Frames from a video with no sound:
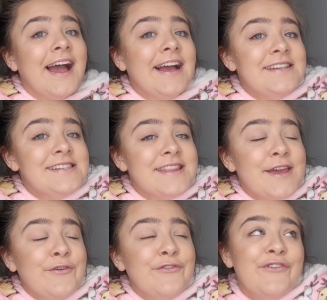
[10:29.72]
And
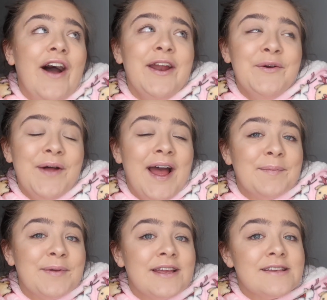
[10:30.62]
the final
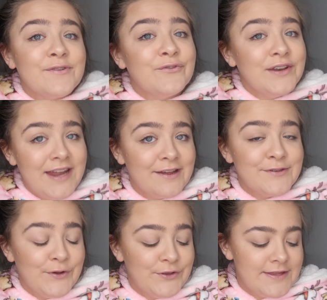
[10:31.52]
app is
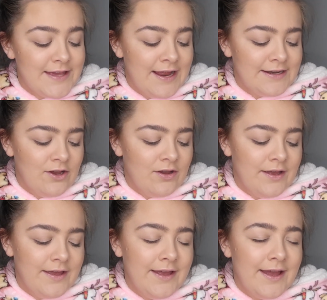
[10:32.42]
Renaissance, and
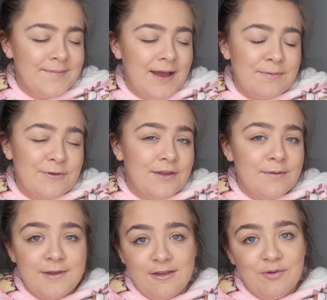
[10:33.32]
I am absolutely
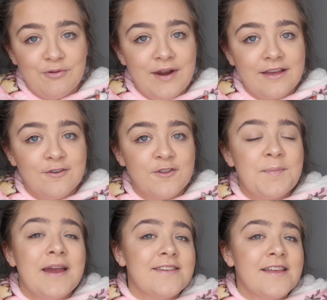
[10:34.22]
obsessed with Renaissance.
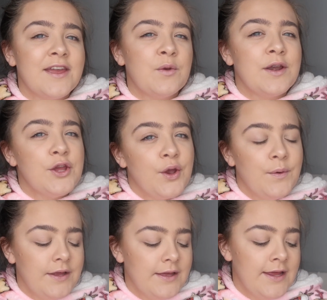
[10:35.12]
Basically, when you go
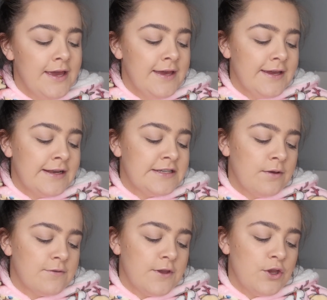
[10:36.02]
on it, it
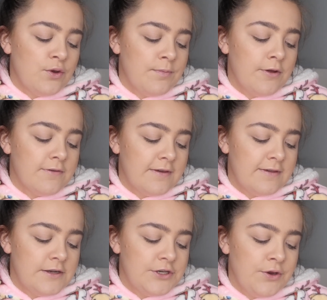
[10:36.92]
tells you your most
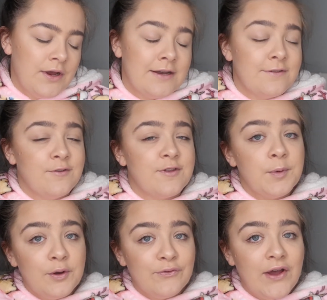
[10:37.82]
listened to artists on
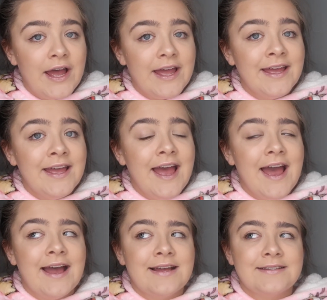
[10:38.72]
Spotify
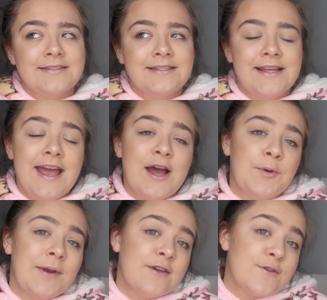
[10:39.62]
and
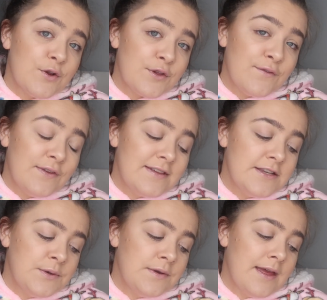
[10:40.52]
how many songs you've
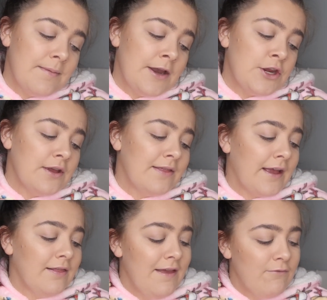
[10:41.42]
listened to of them, and you can
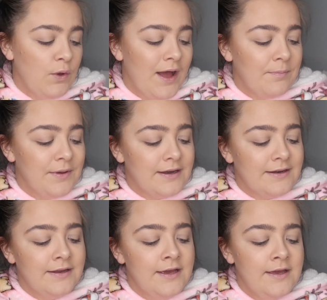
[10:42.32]
like level up in